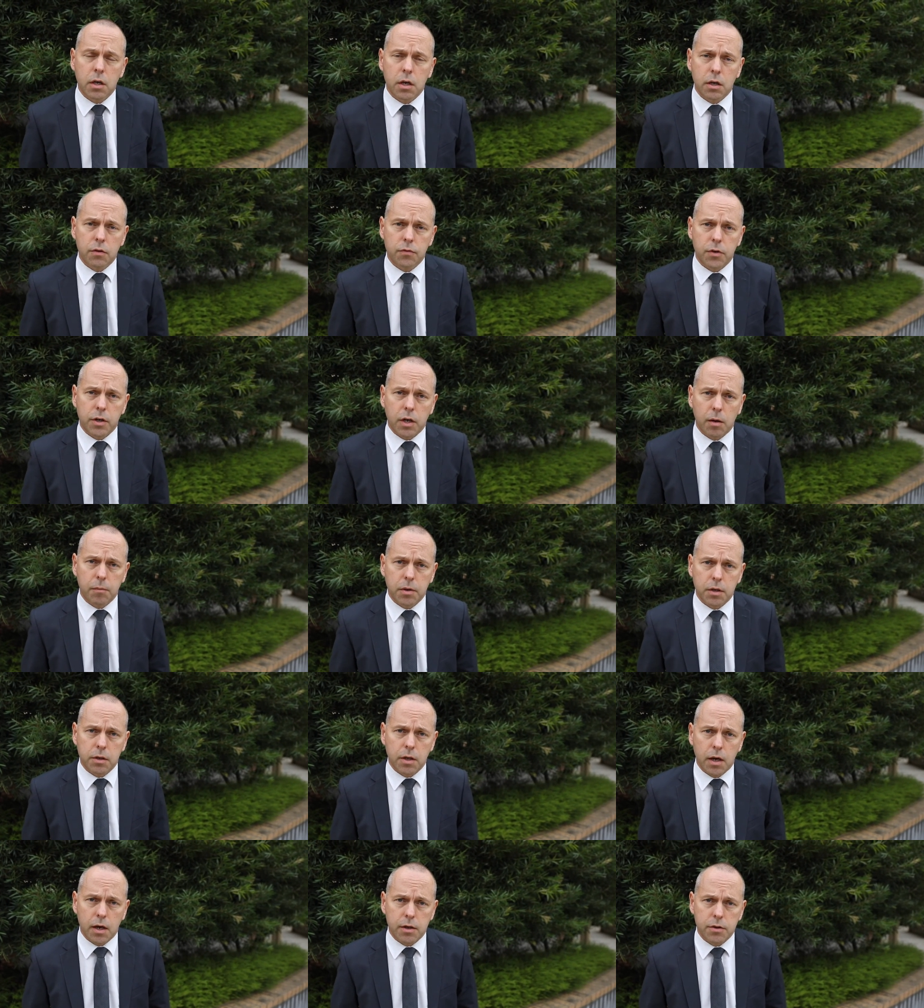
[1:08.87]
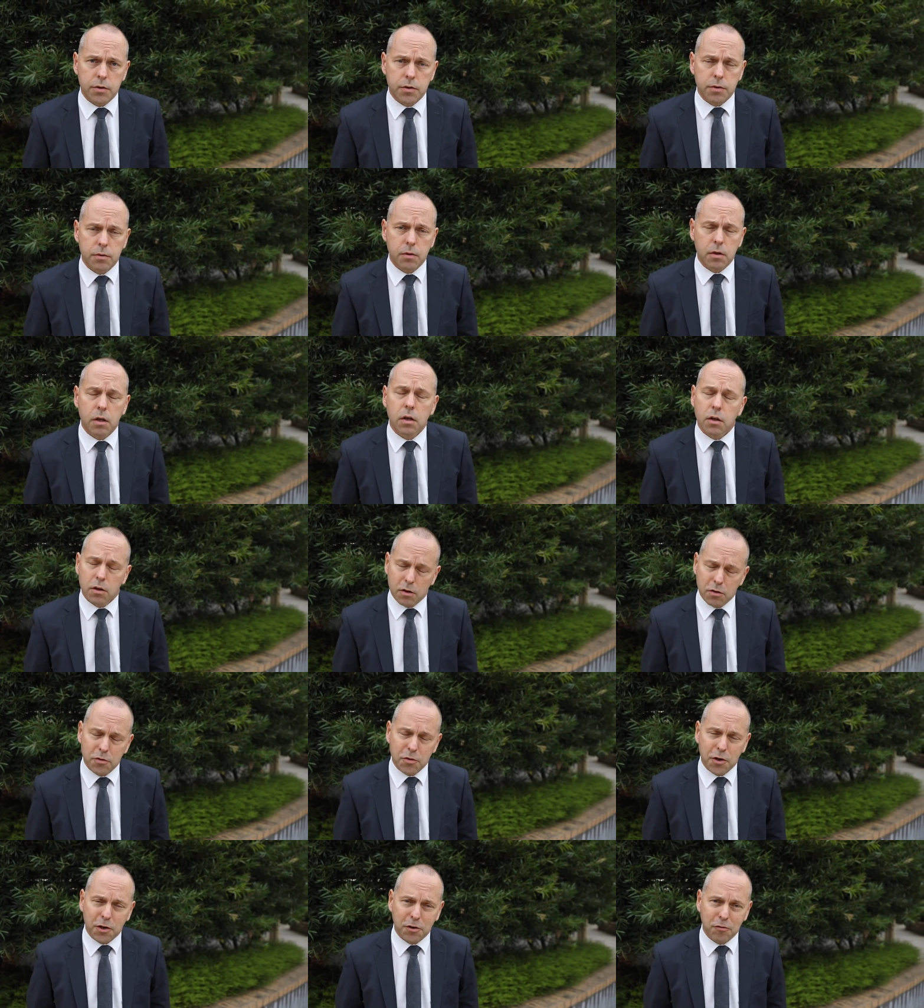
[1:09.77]
in the coming days.
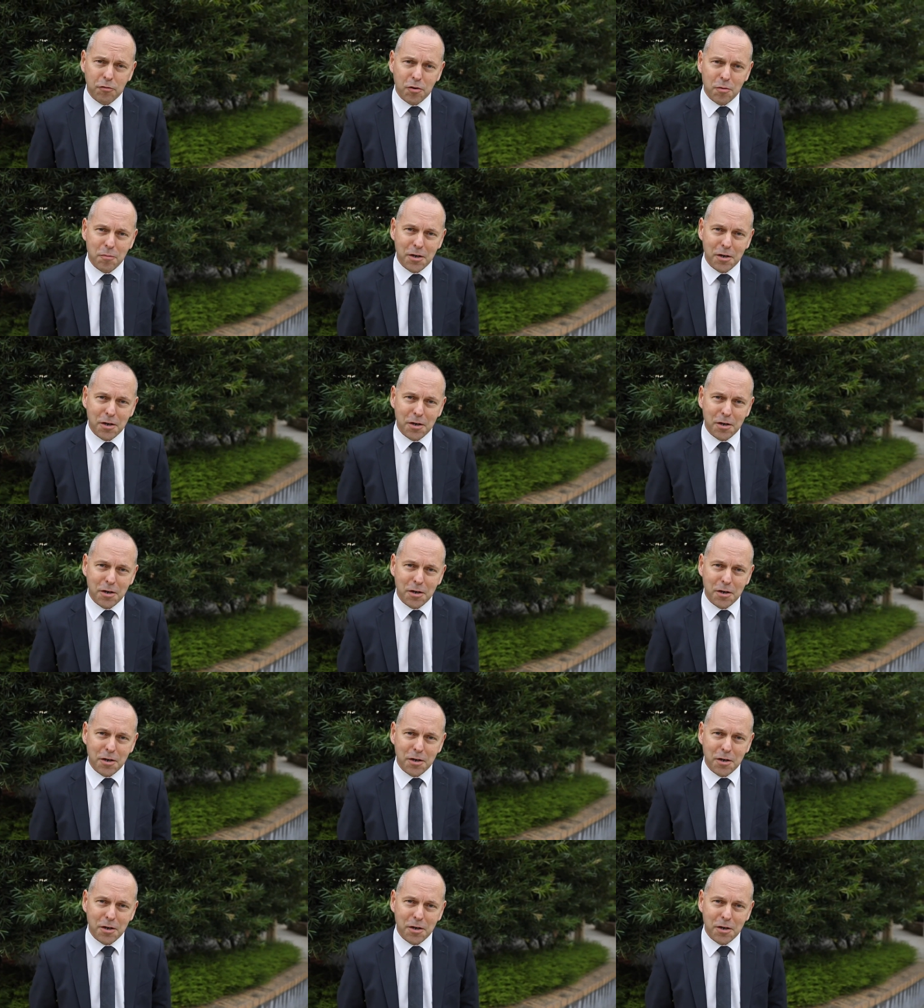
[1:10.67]
Thank you very